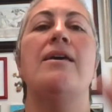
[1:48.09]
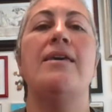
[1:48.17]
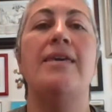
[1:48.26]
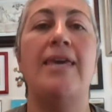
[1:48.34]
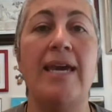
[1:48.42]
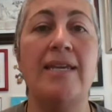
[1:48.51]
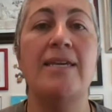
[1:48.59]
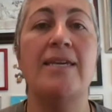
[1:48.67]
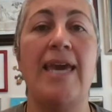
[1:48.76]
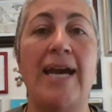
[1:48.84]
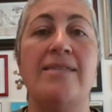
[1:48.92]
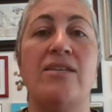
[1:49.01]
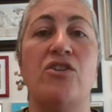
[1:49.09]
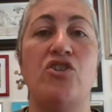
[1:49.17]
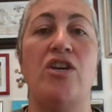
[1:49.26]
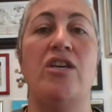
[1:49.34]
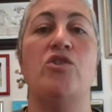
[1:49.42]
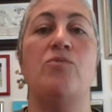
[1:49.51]
get gas
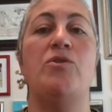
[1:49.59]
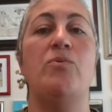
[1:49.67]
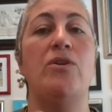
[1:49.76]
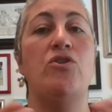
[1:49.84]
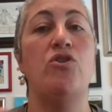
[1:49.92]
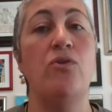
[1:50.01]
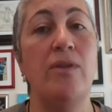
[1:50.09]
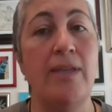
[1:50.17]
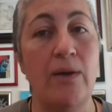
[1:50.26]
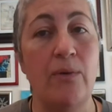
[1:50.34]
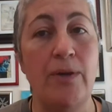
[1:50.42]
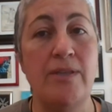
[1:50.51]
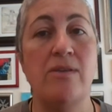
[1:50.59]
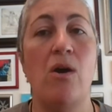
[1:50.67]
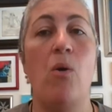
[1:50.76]
exchange between two liquids